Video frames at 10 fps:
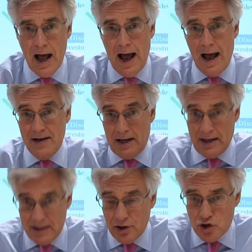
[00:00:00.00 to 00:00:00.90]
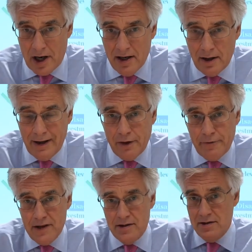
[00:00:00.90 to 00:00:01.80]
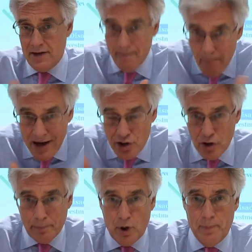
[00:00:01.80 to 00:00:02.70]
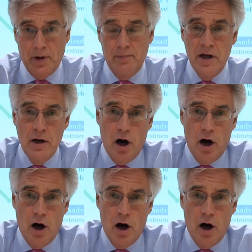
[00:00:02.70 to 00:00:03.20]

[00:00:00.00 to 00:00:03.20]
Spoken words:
And I think China now faces a major problem